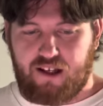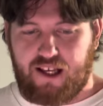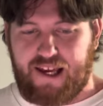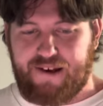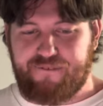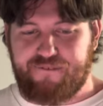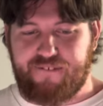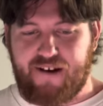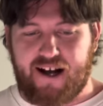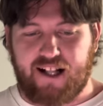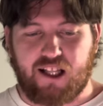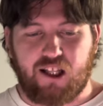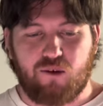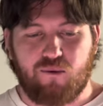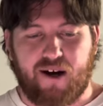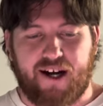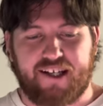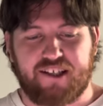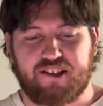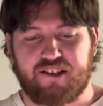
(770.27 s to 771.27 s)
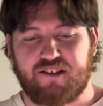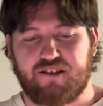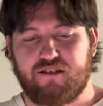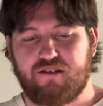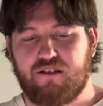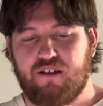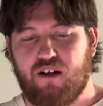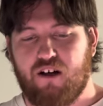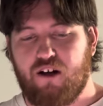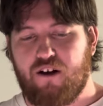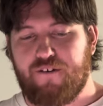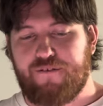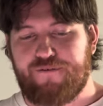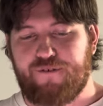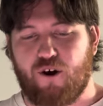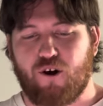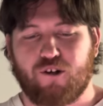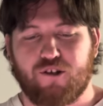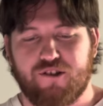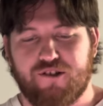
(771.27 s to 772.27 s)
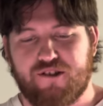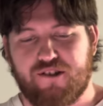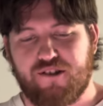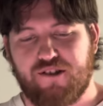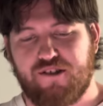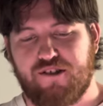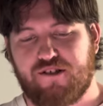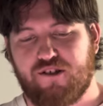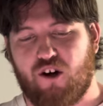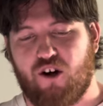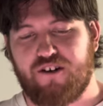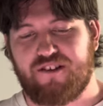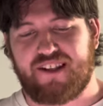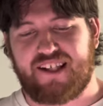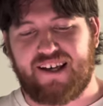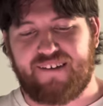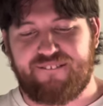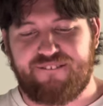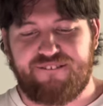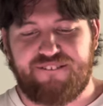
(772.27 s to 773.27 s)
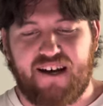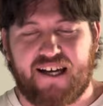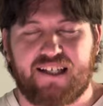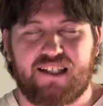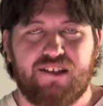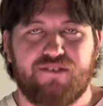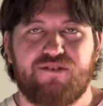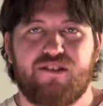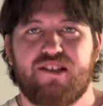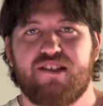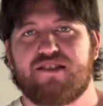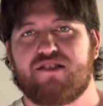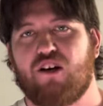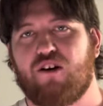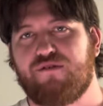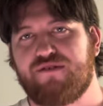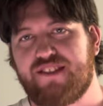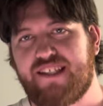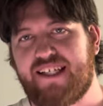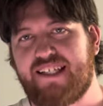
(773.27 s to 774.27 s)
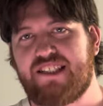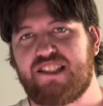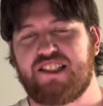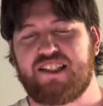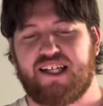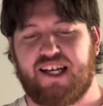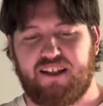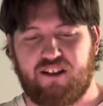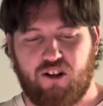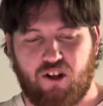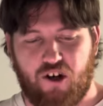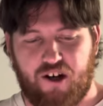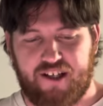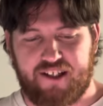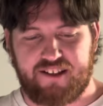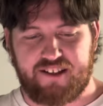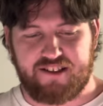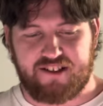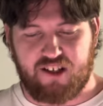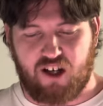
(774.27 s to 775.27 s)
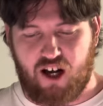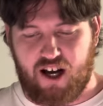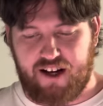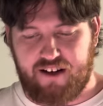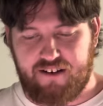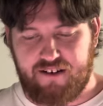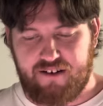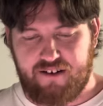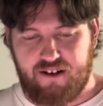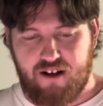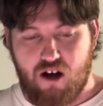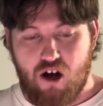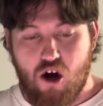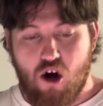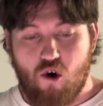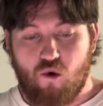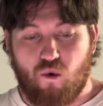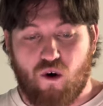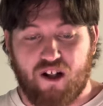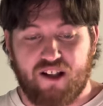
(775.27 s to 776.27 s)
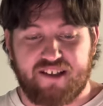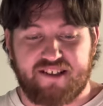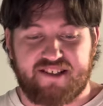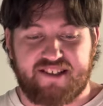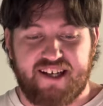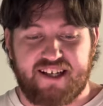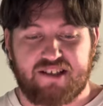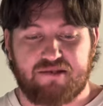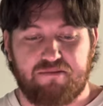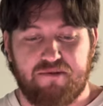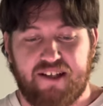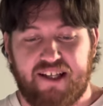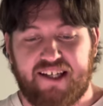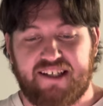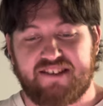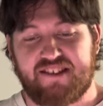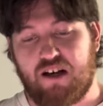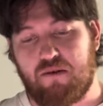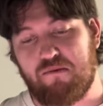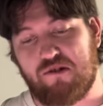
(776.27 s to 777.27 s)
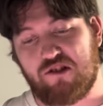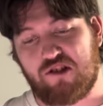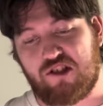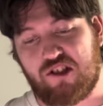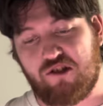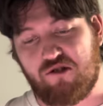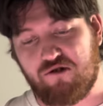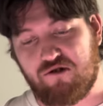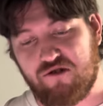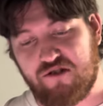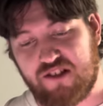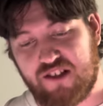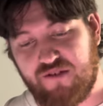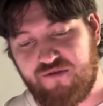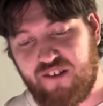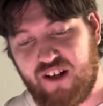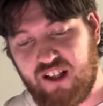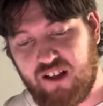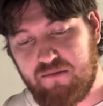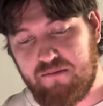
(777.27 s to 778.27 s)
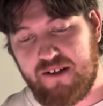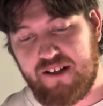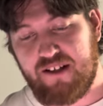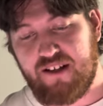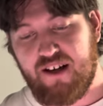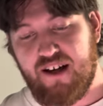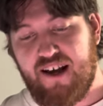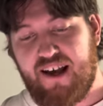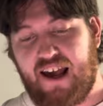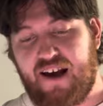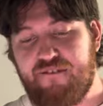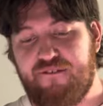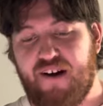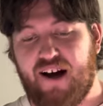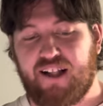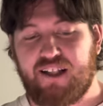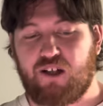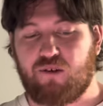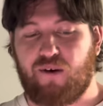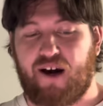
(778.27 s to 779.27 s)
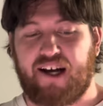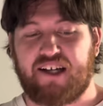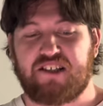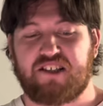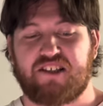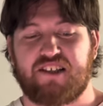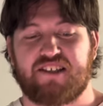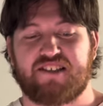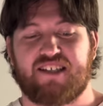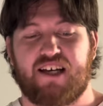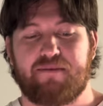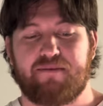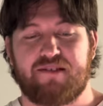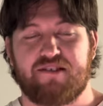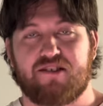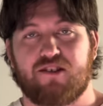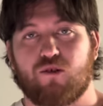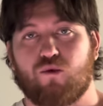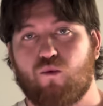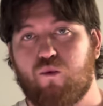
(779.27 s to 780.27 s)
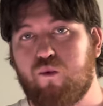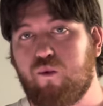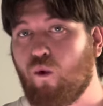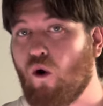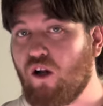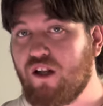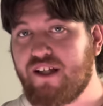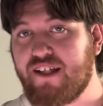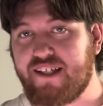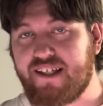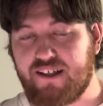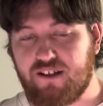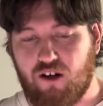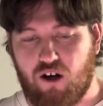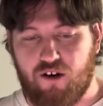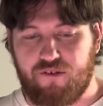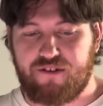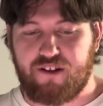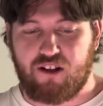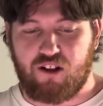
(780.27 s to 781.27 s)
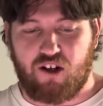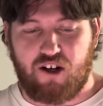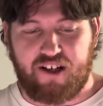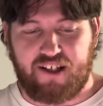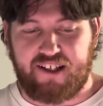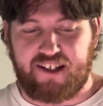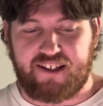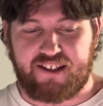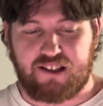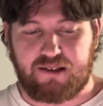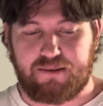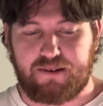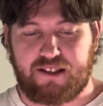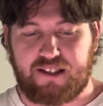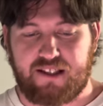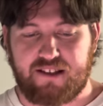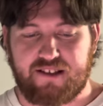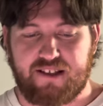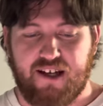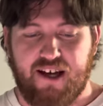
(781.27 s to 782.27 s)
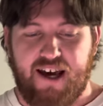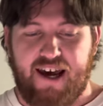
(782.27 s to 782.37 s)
Evaluation focuses on the effectiveness of teaching and learning design. While assessment examines children's development, evaluation examines the quality of the learning experience.